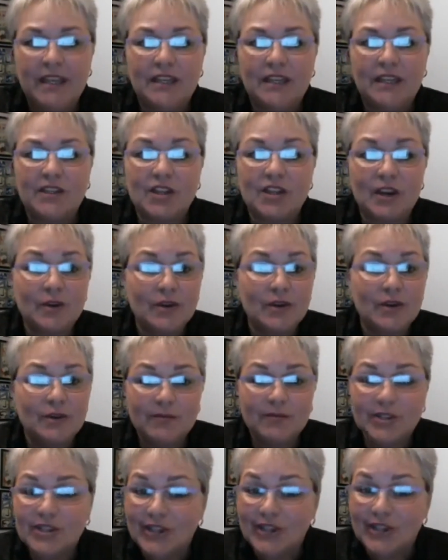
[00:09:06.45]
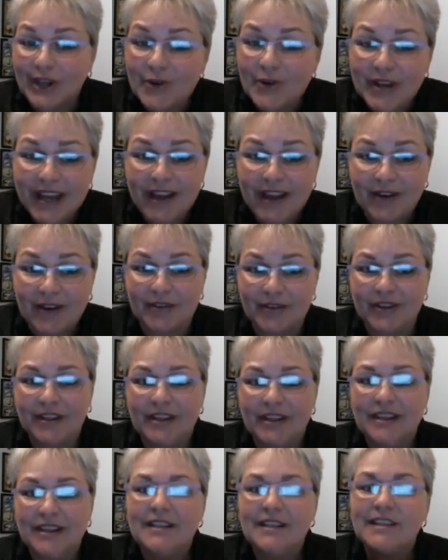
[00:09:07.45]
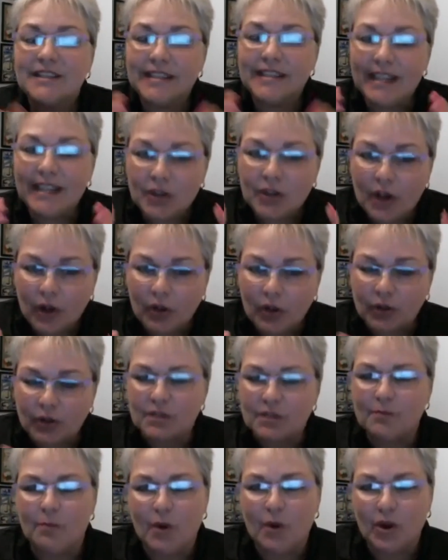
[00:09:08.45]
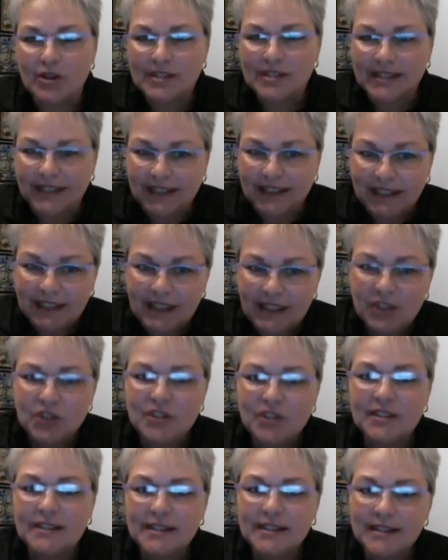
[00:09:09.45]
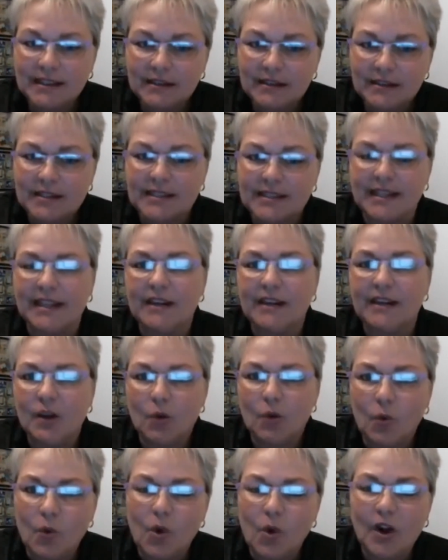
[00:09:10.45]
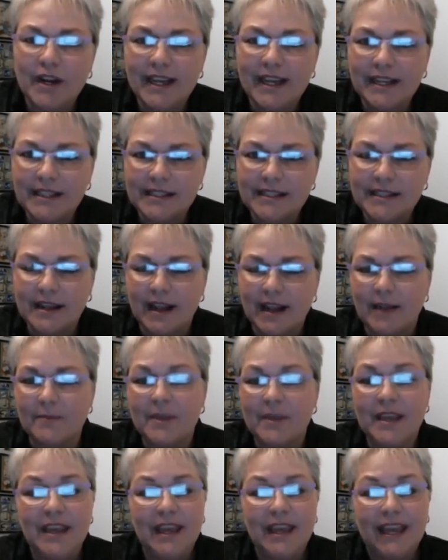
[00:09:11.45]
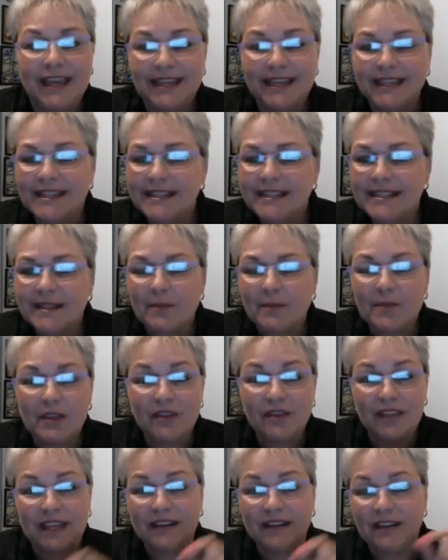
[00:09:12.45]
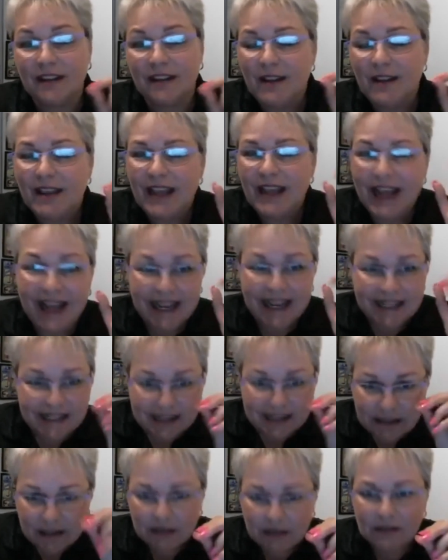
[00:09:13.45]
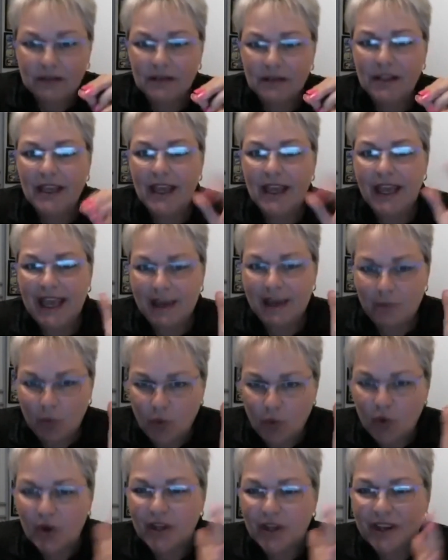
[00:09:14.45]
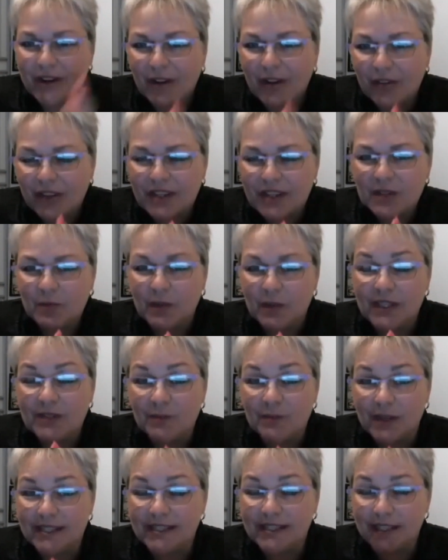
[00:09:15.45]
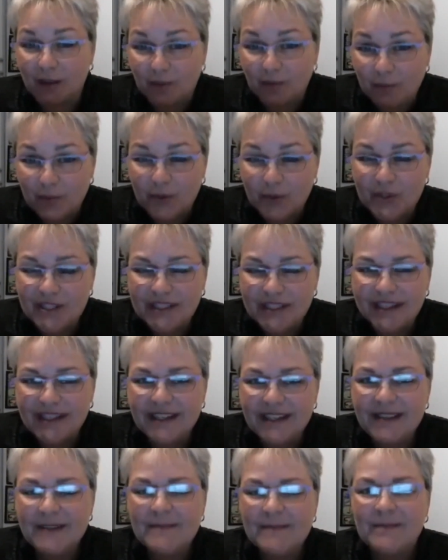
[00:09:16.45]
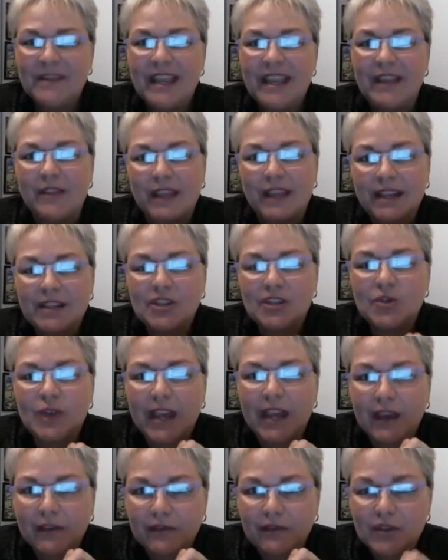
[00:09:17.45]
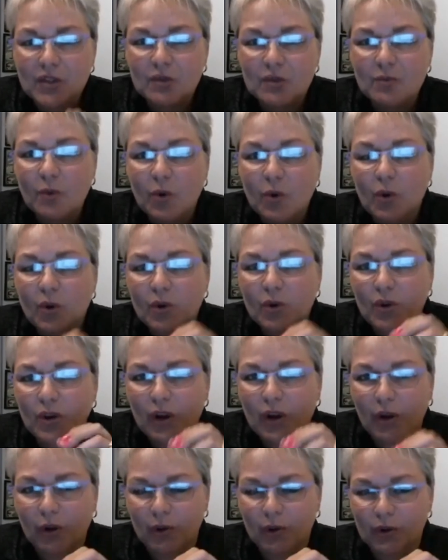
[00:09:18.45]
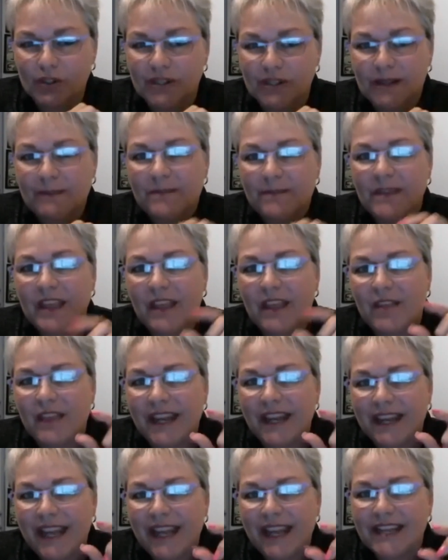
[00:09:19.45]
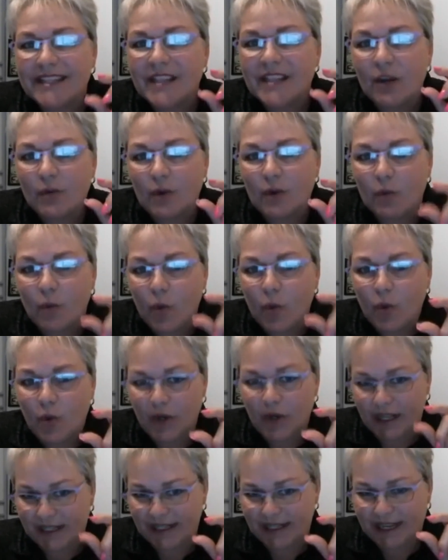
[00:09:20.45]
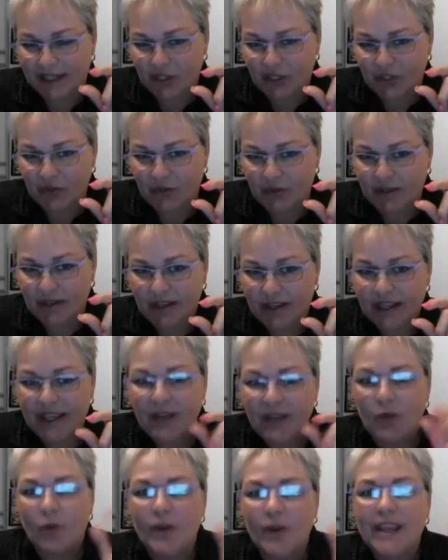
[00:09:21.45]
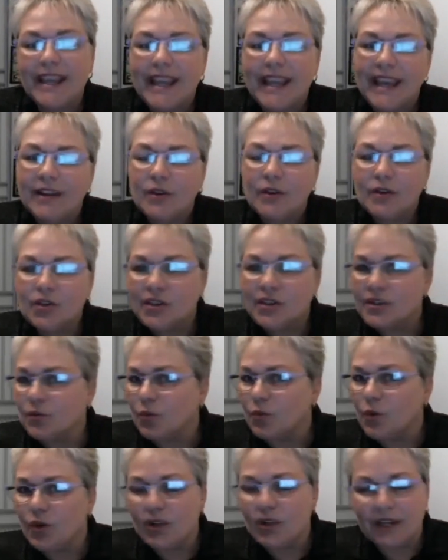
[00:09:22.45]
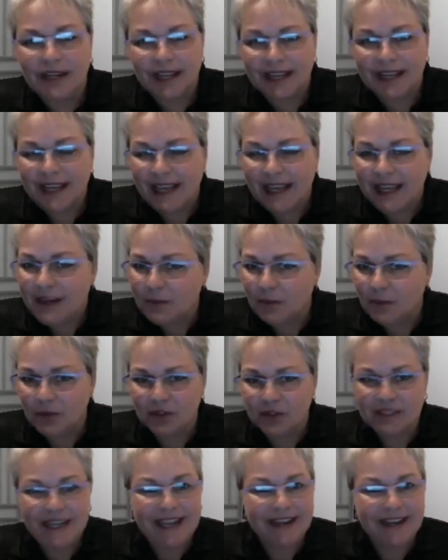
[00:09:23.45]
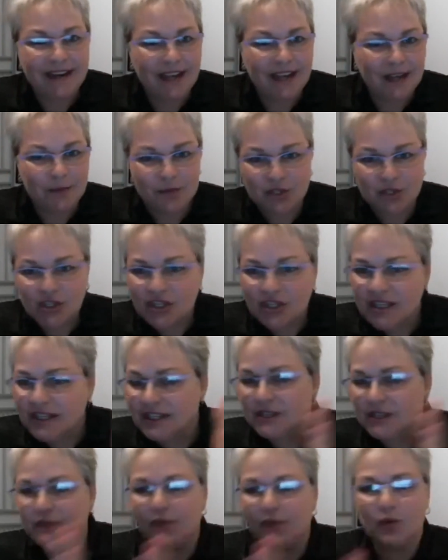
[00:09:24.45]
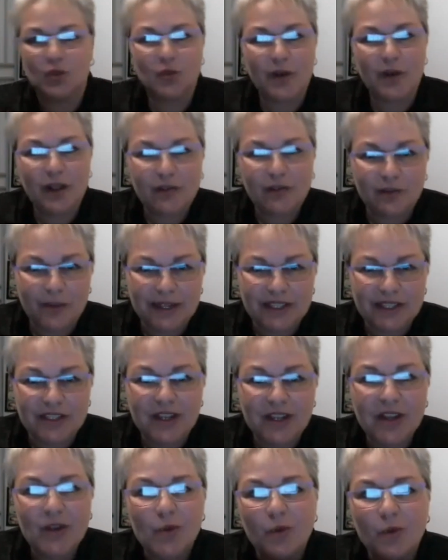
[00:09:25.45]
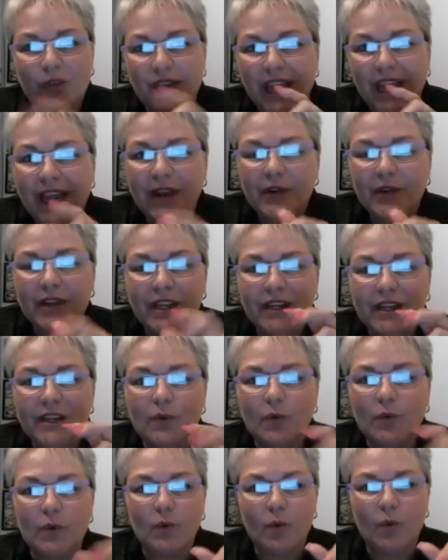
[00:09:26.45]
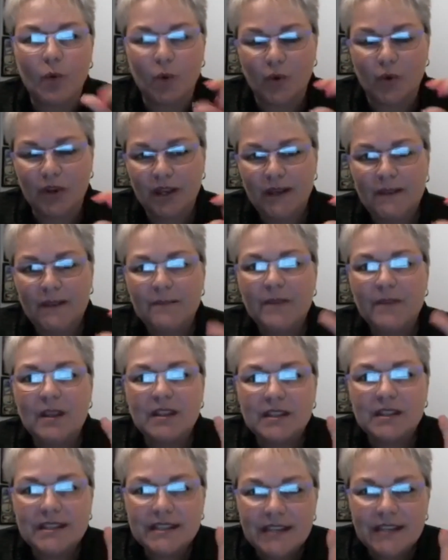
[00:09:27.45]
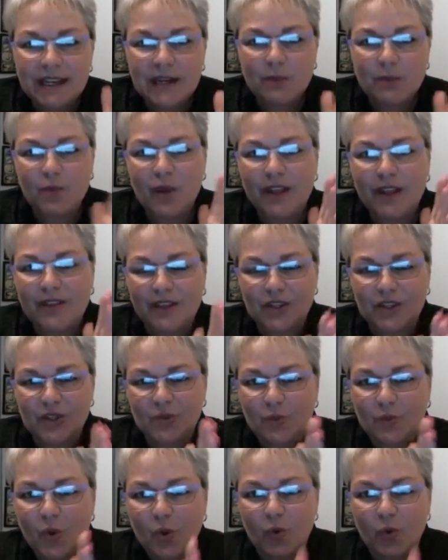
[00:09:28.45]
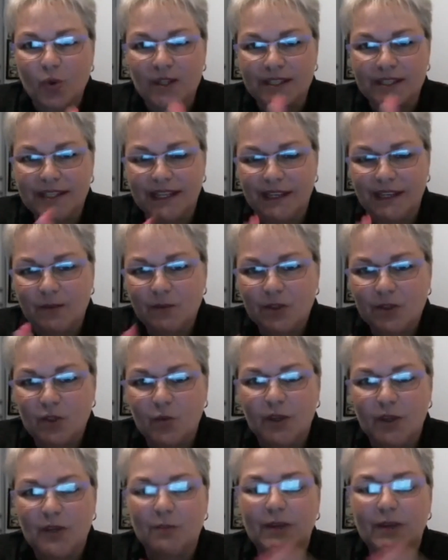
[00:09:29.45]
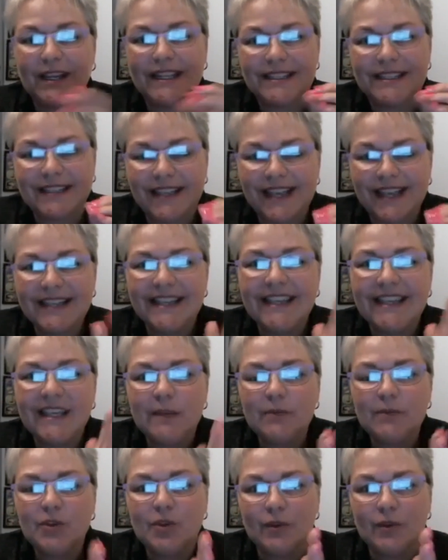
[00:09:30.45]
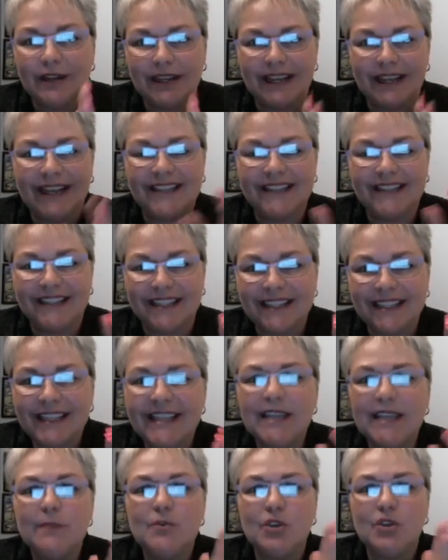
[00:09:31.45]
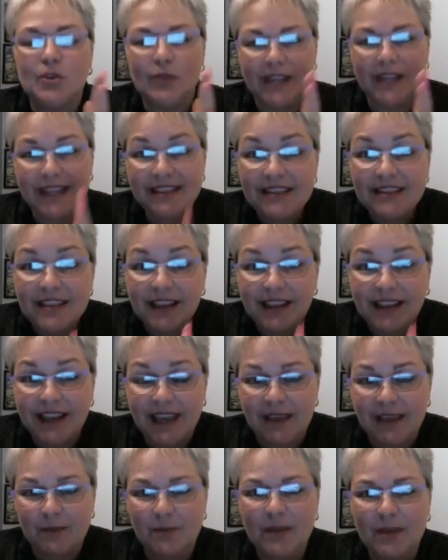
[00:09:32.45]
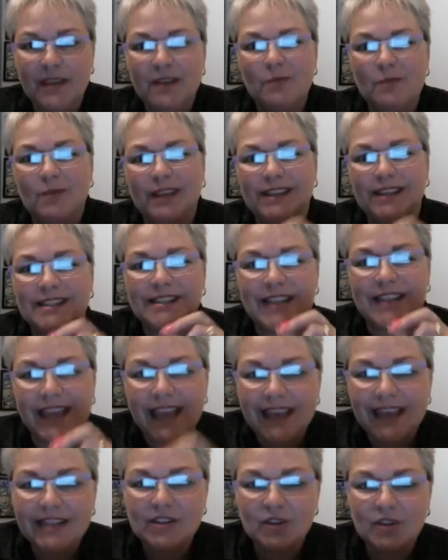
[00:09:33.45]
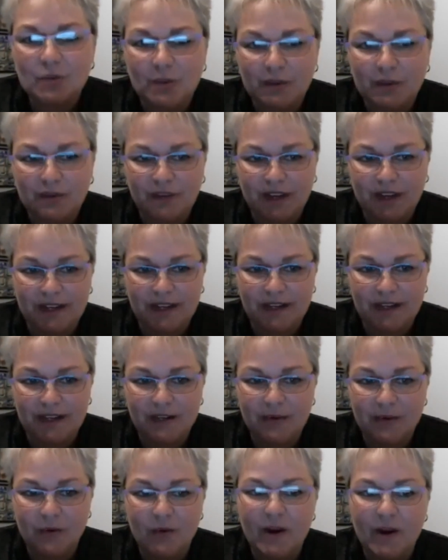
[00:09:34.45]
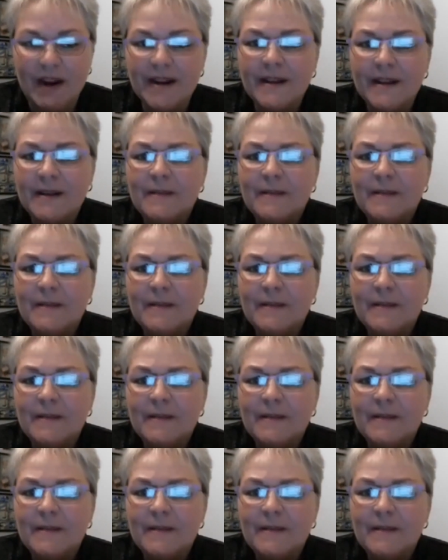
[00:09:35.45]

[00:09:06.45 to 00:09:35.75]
So slow down, set goals, master each skill set one at a time. And here's something that I still am working on this piece myself personally, and that is to have small goals that has a reward attached to it. We cannot just work like animals and like machines for 12 months without any reward. Celebrate the small wins in between, because that keeps you aligned and it keeps you in the game, because there has to be fun in it, all right?